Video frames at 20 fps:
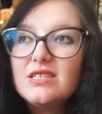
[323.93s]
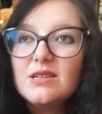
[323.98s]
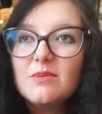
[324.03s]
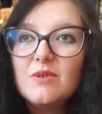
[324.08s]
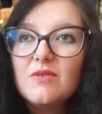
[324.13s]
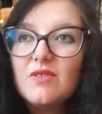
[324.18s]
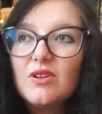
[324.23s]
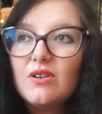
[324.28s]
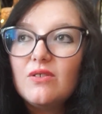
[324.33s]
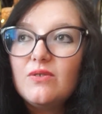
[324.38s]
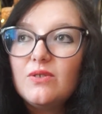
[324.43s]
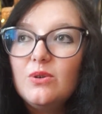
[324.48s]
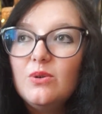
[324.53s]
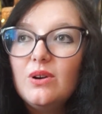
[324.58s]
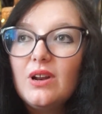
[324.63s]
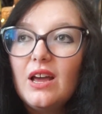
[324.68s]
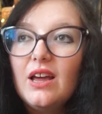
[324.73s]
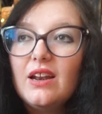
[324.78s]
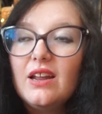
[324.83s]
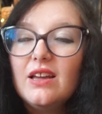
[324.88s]
some of their food
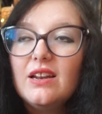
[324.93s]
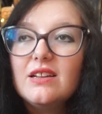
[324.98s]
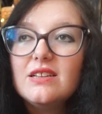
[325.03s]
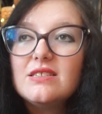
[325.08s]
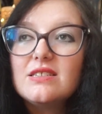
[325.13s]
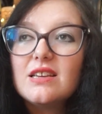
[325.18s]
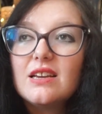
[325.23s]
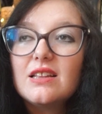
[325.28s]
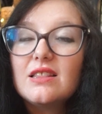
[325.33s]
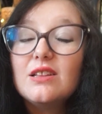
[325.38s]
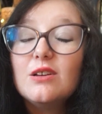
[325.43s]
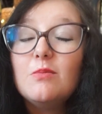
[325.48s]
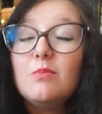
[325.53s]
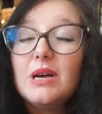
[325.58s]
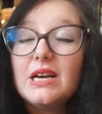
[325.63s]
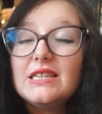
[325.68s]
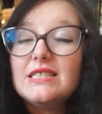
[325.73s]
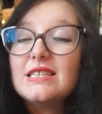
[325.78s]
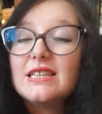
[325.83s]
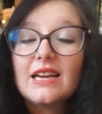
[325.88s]
and it is like the
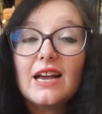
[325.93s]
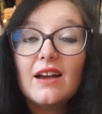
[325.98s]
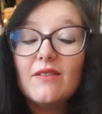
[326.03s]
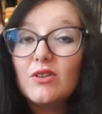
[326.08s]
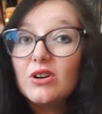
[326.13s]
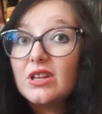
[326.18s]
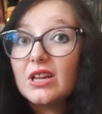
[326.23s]
best thing ever.